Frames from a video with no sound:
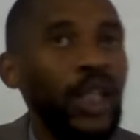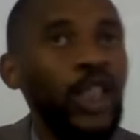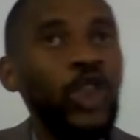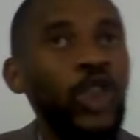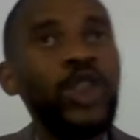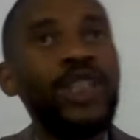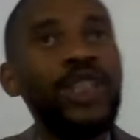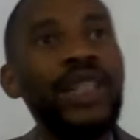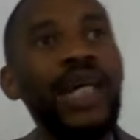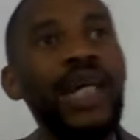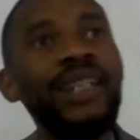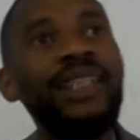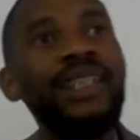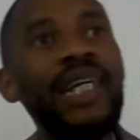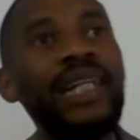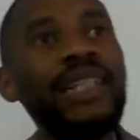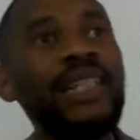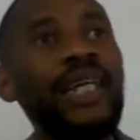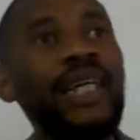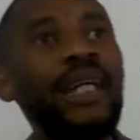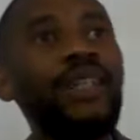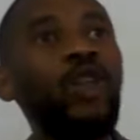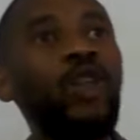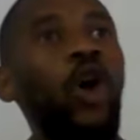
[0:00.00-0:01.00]
To
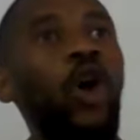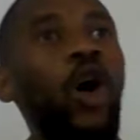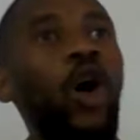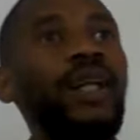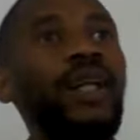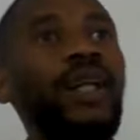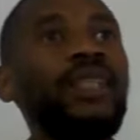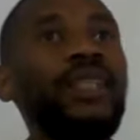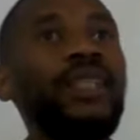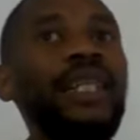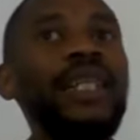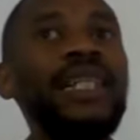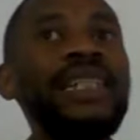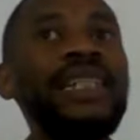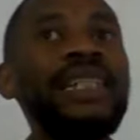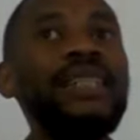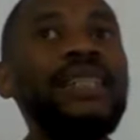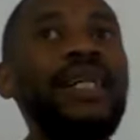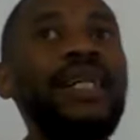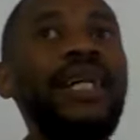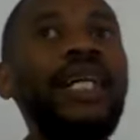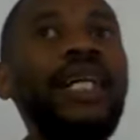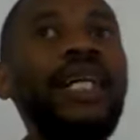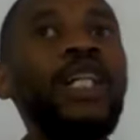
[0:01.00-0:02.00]
suggest that God
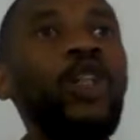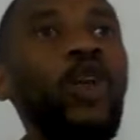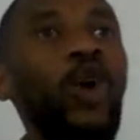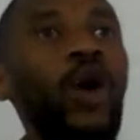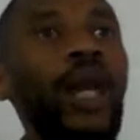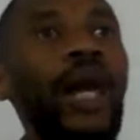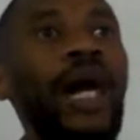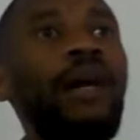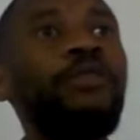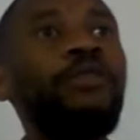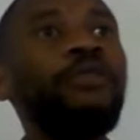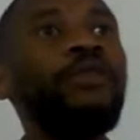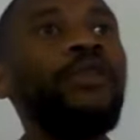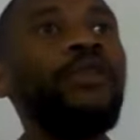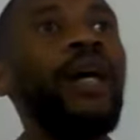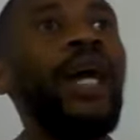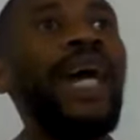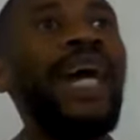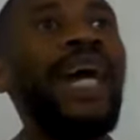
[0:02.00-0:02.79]
is in your life